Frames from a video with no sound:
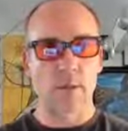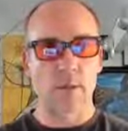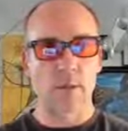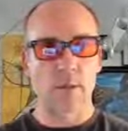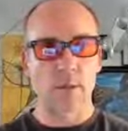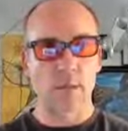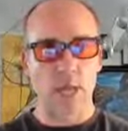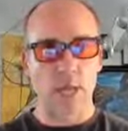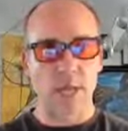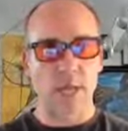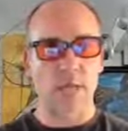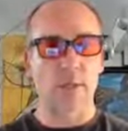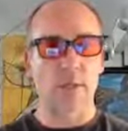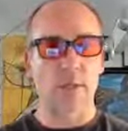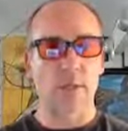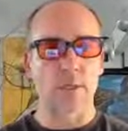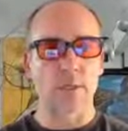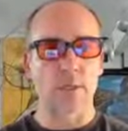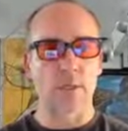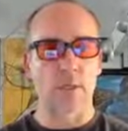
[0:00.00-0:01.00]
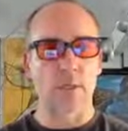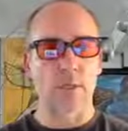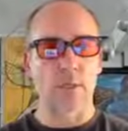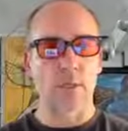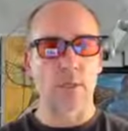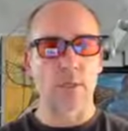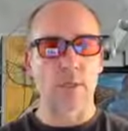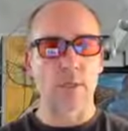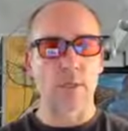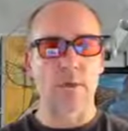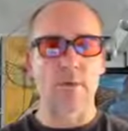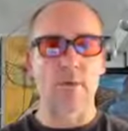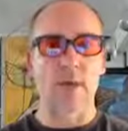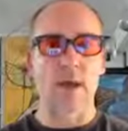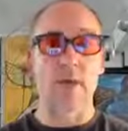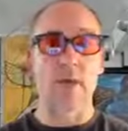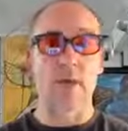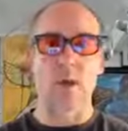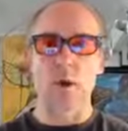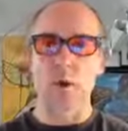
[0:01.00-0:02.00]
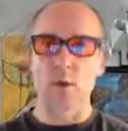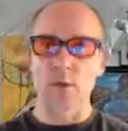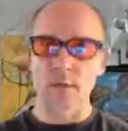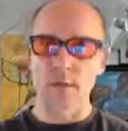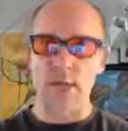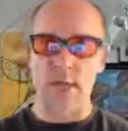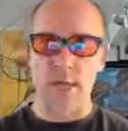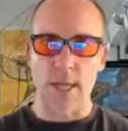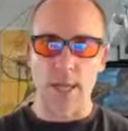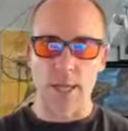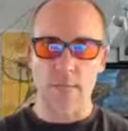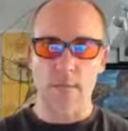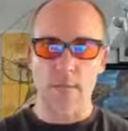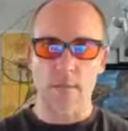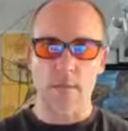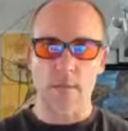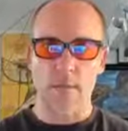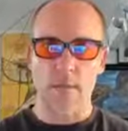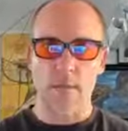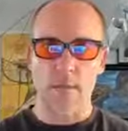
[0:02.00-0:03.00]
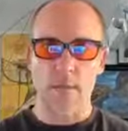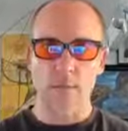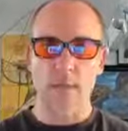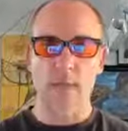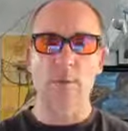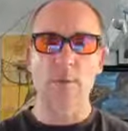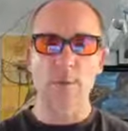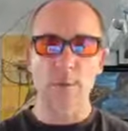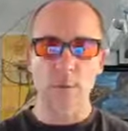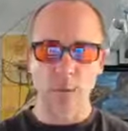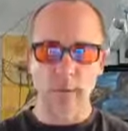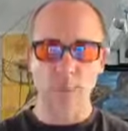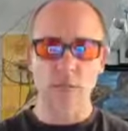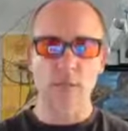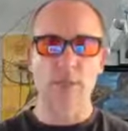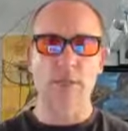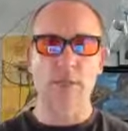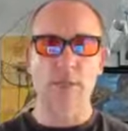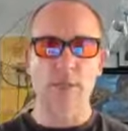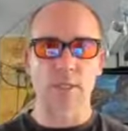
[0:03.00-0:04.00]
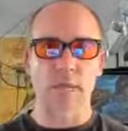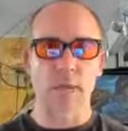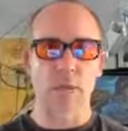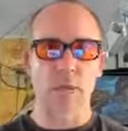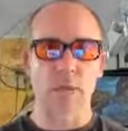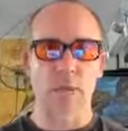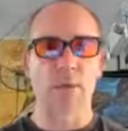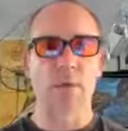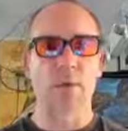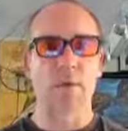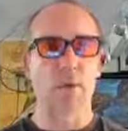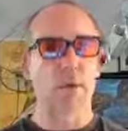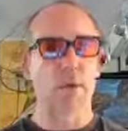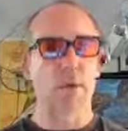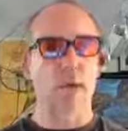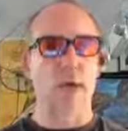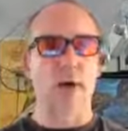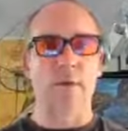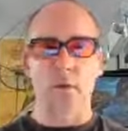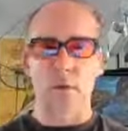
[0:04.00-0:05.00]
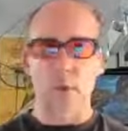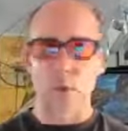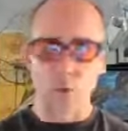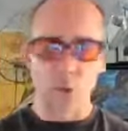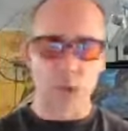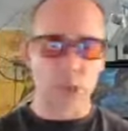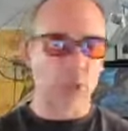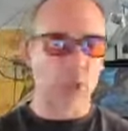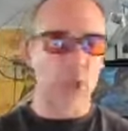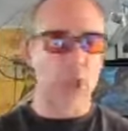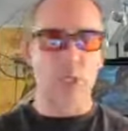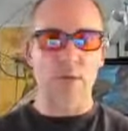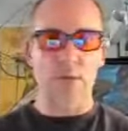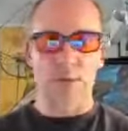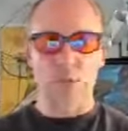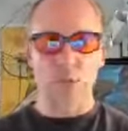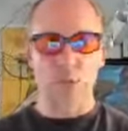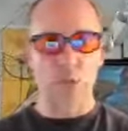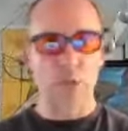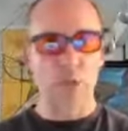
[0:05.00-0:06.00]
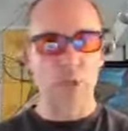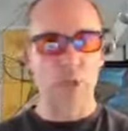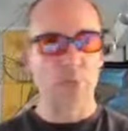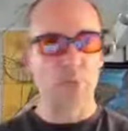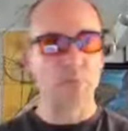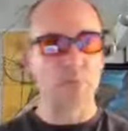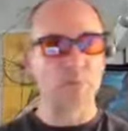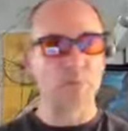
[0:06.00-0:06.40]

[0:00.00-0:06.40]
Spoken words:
changes can affect our own DNA and mutations, etc. Evolution, devolution.